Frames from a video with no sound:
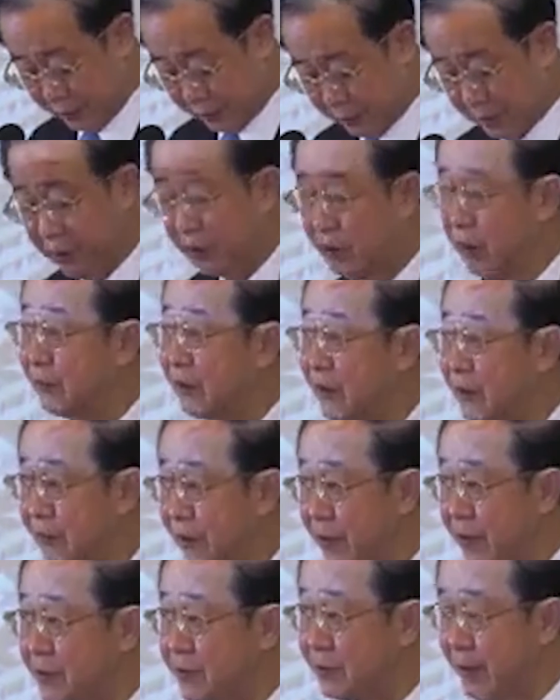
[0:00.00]
Board of
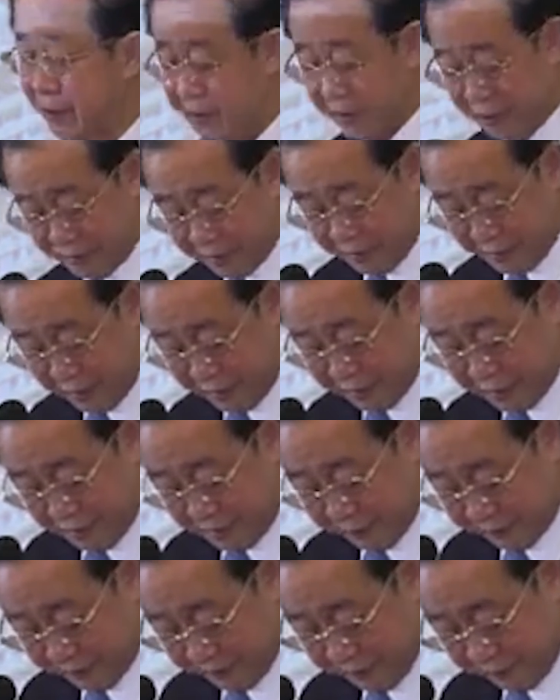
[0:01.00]
Investment
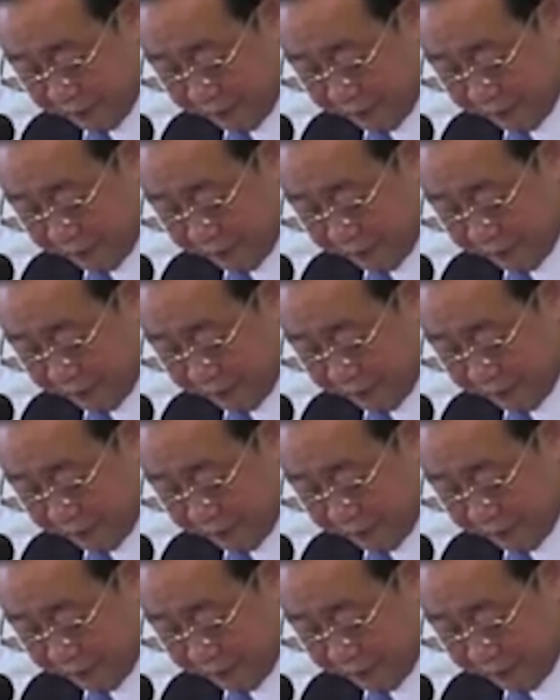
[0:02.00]
Incentive.